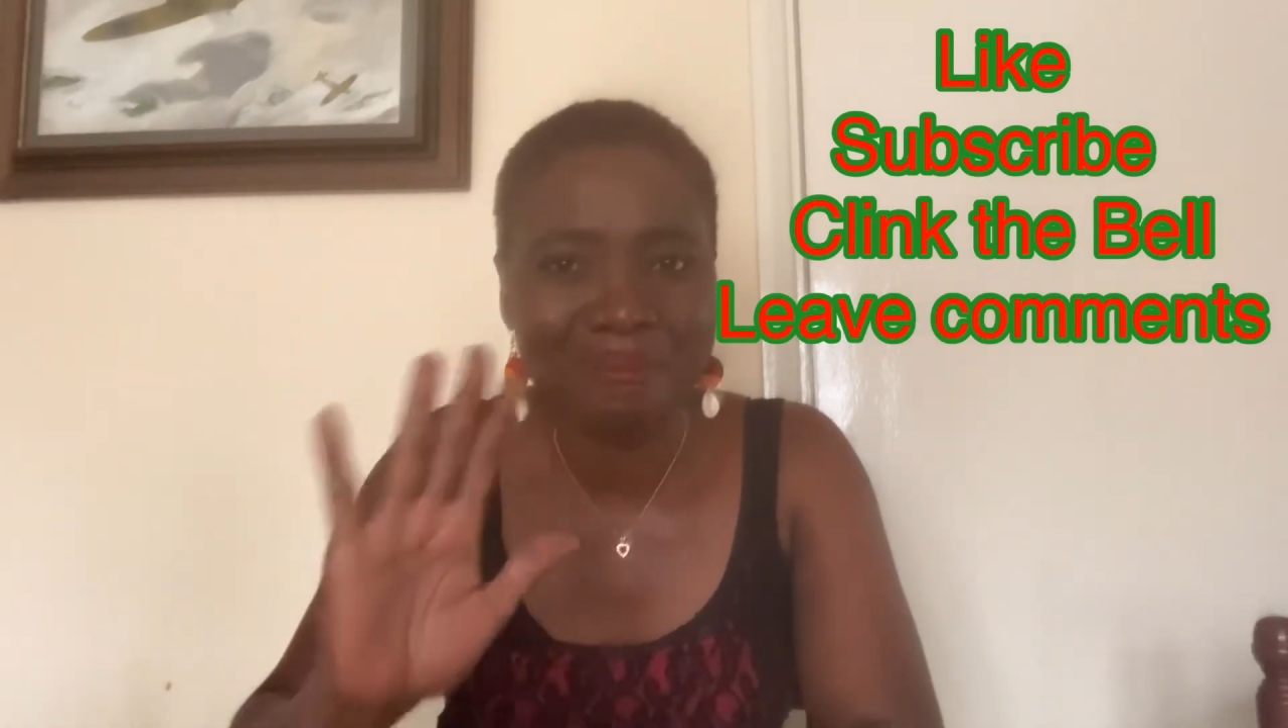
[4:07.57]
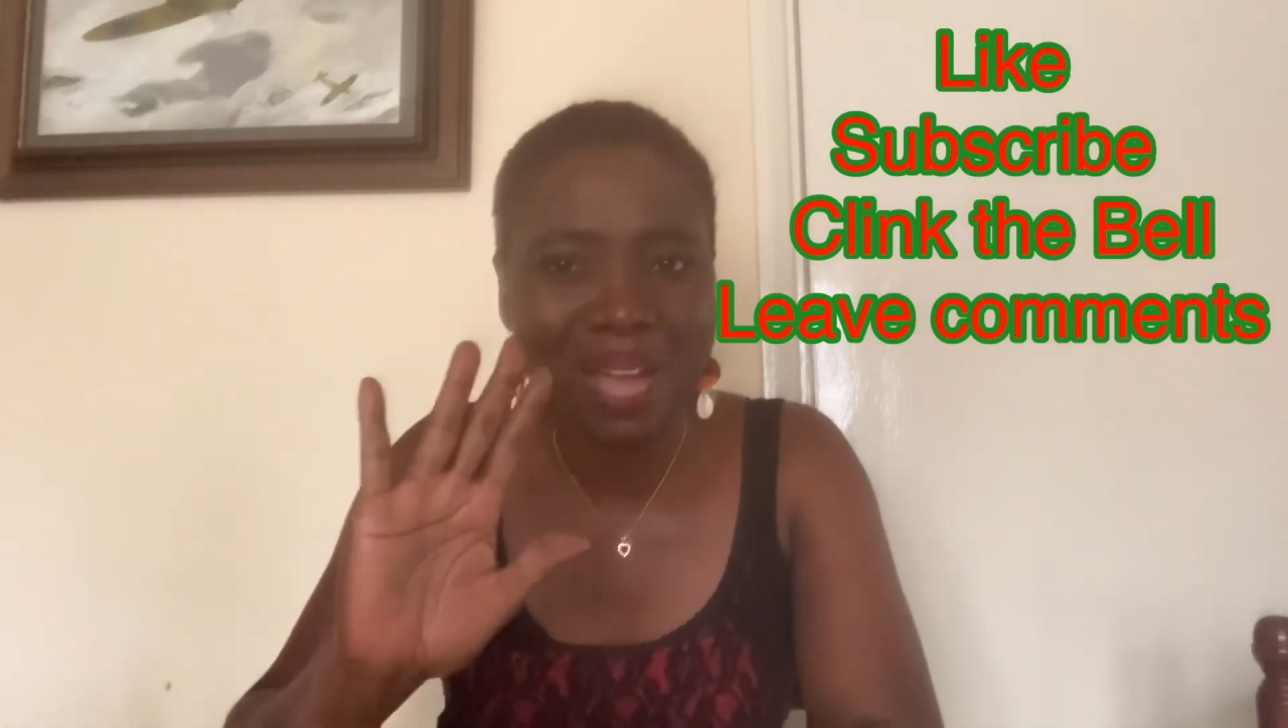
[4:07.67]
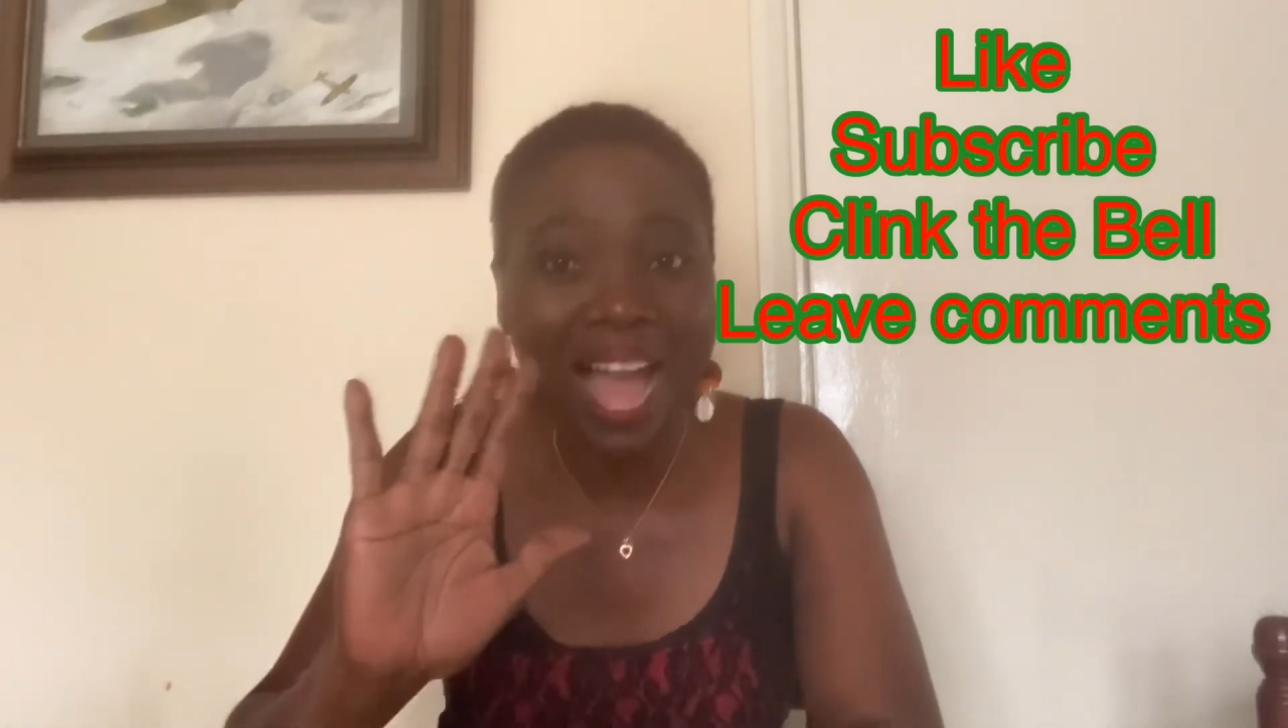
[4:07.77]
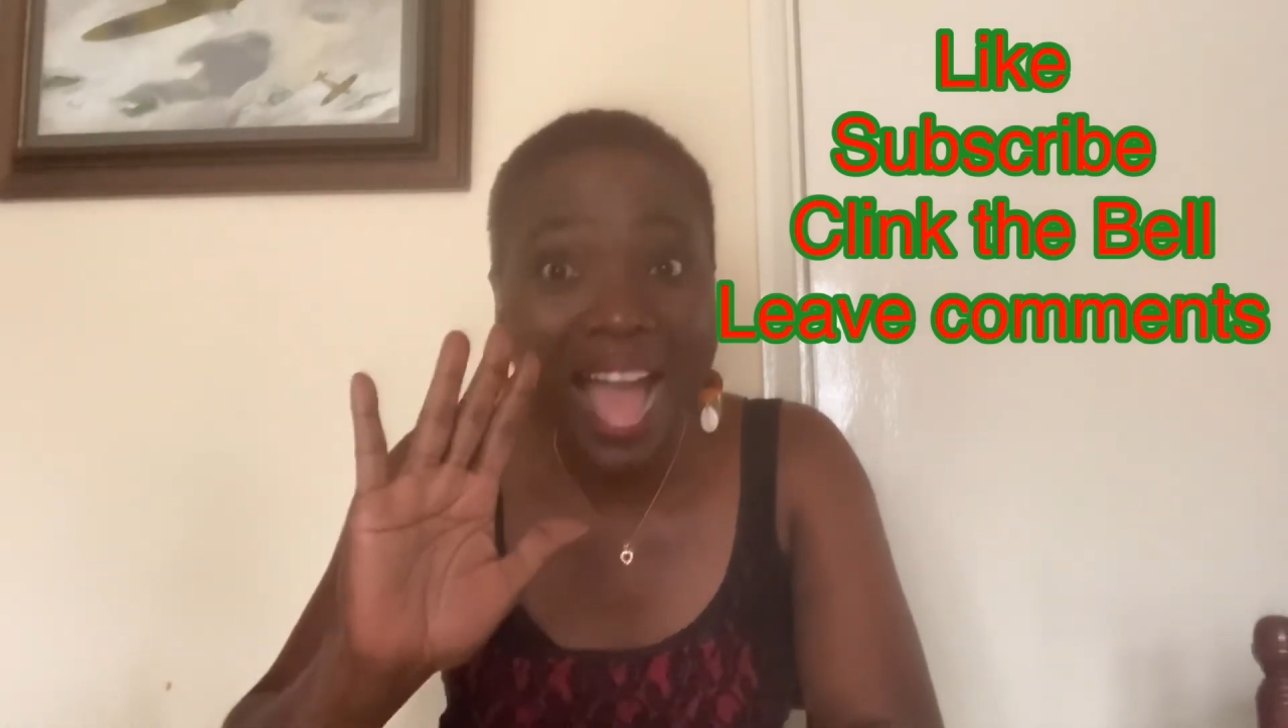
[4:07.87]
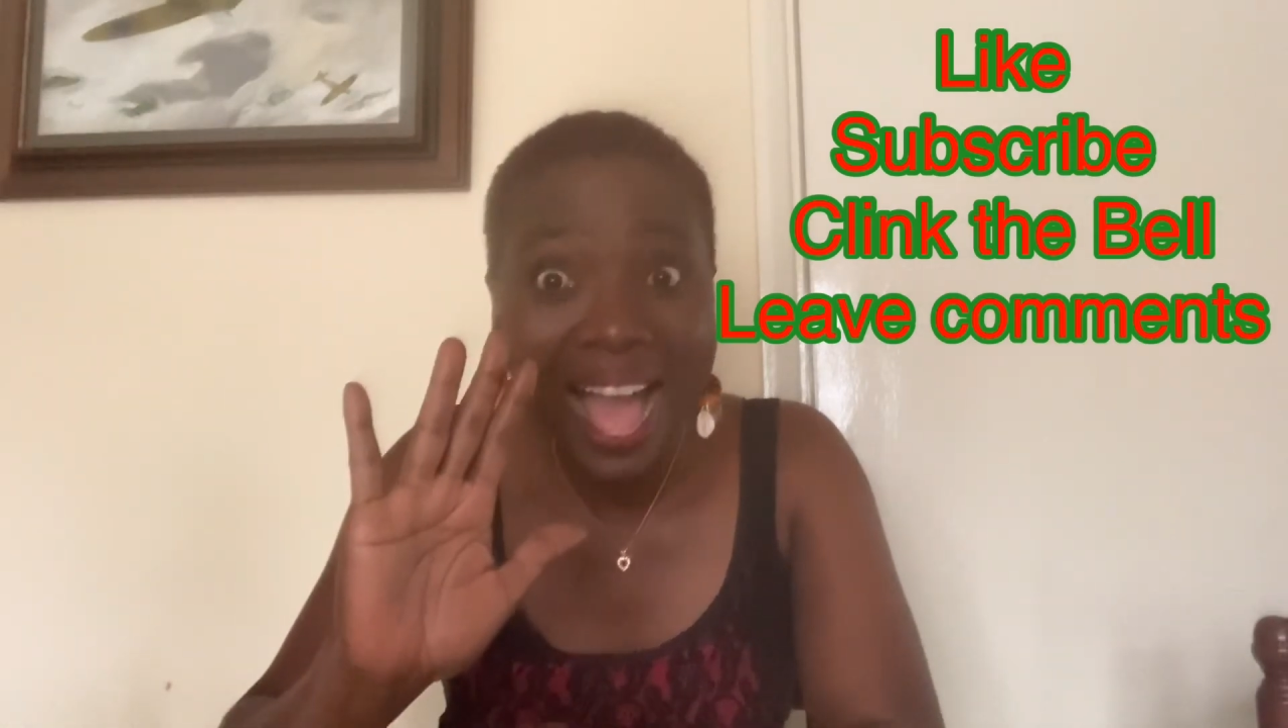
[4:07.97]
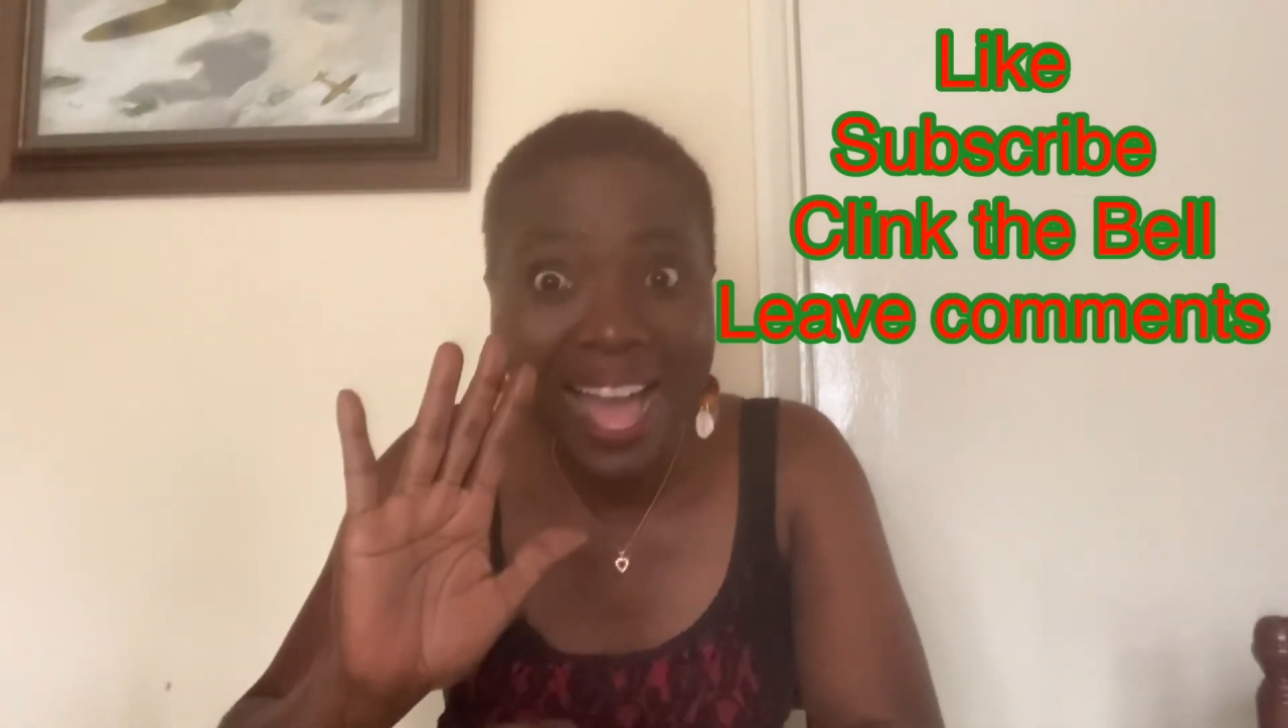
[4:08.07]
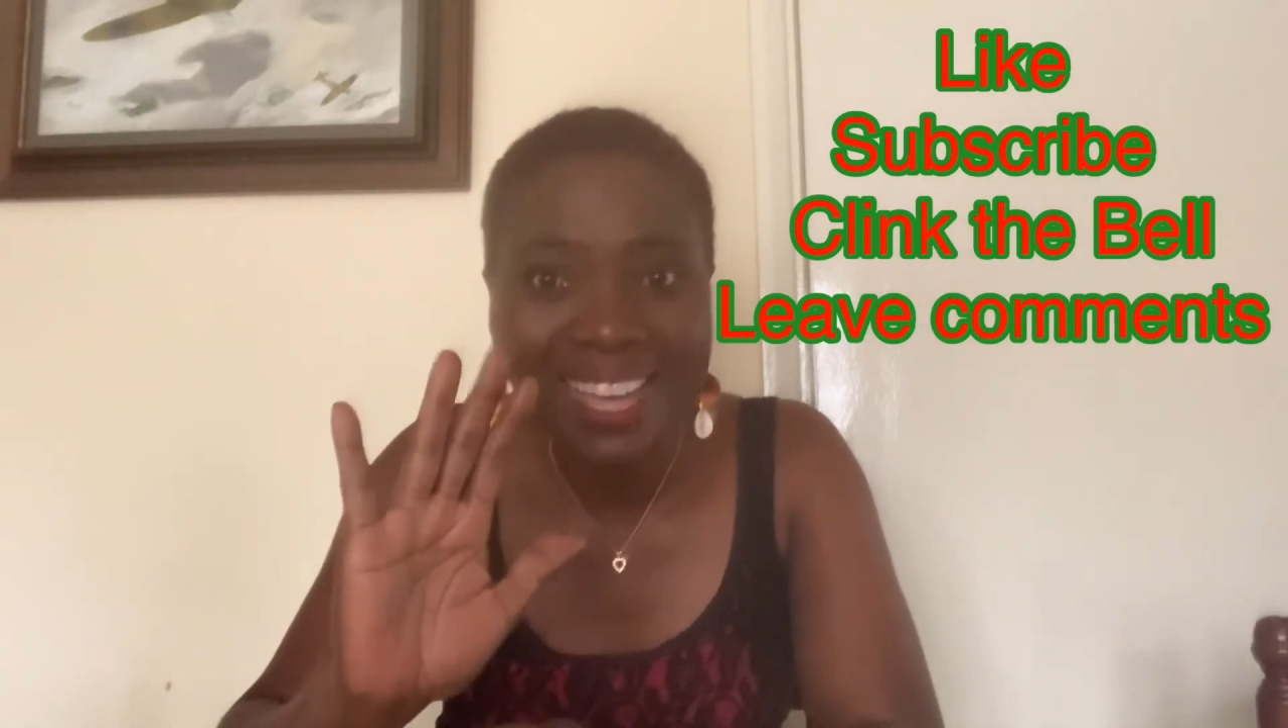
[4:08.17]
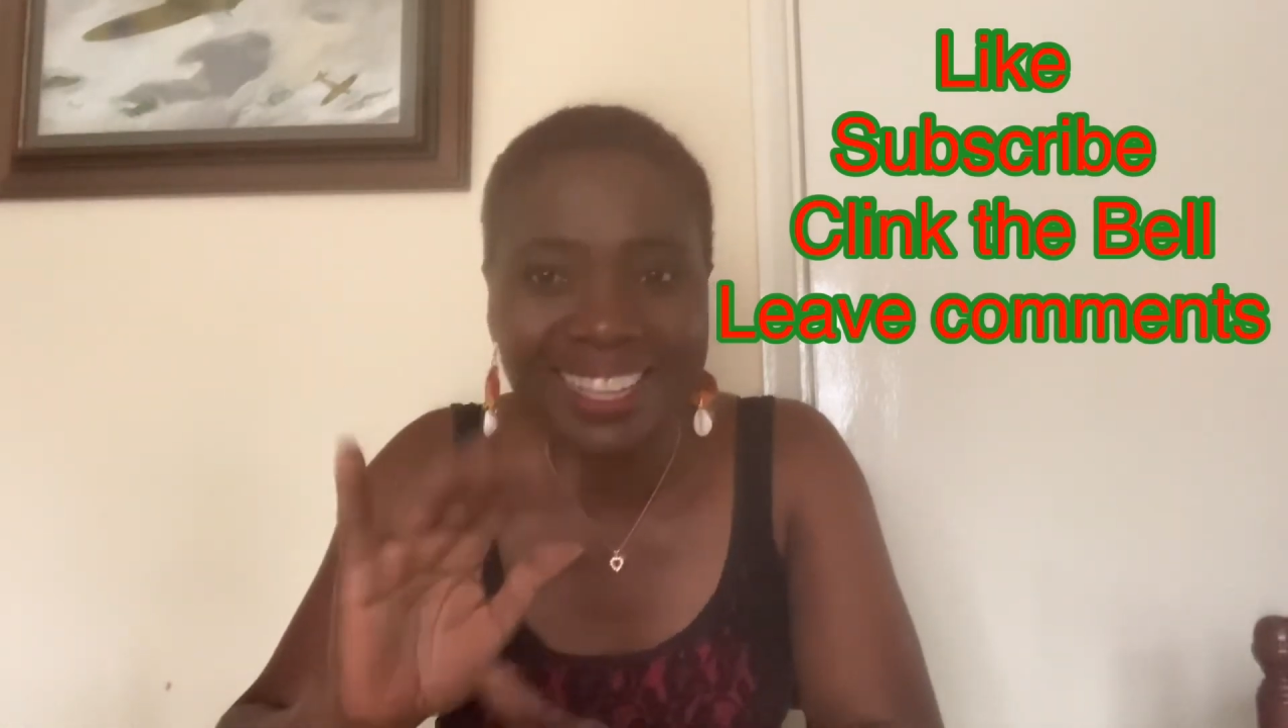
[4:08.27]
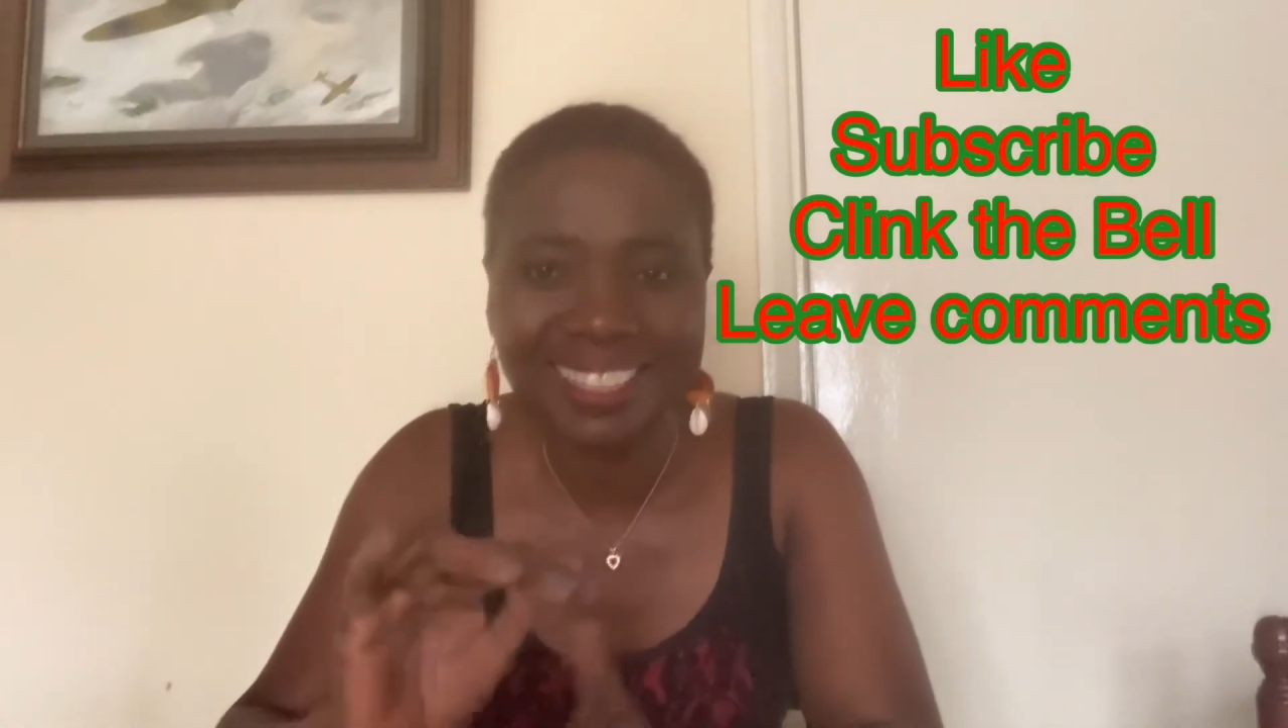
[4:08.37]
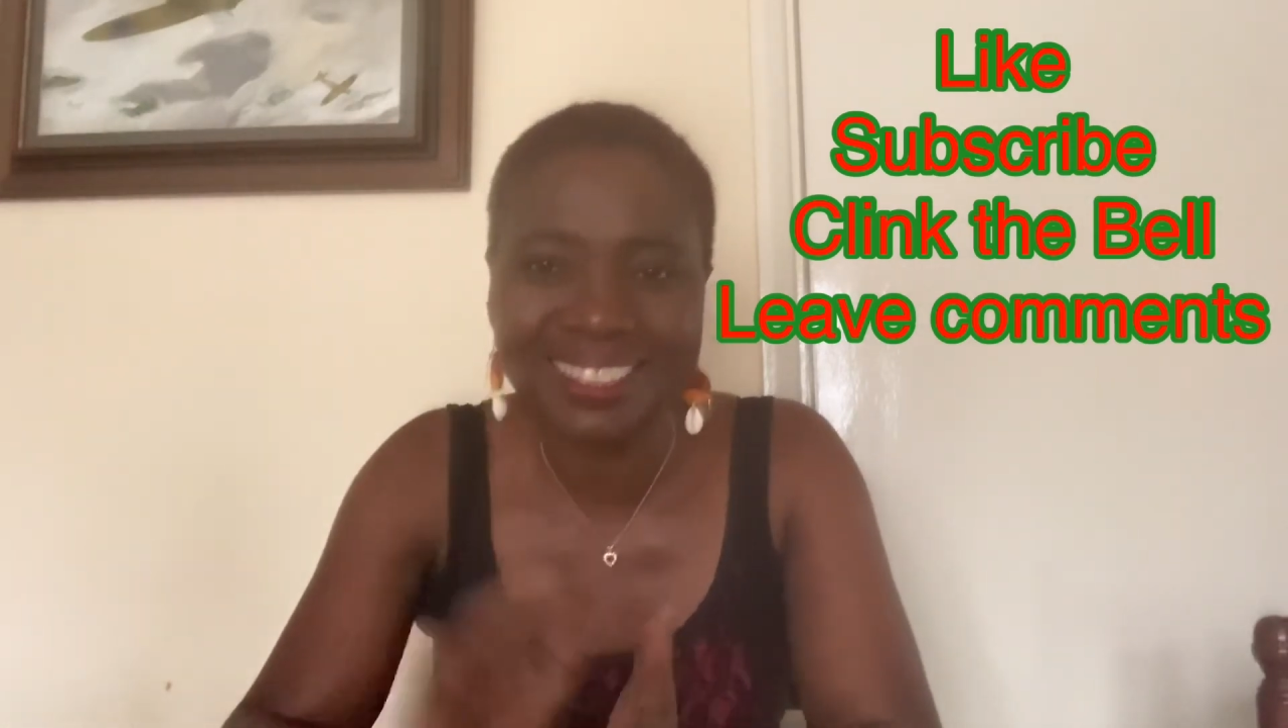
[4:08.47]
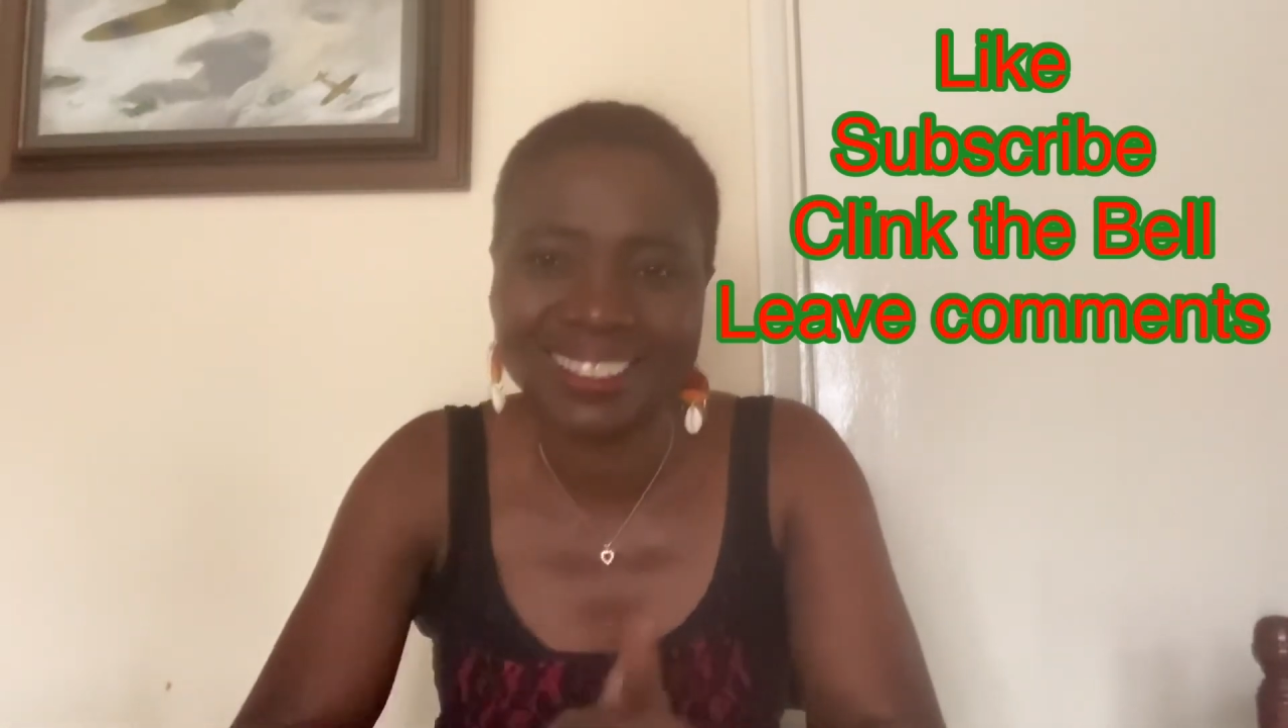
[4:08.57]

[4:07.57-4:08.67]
Bye.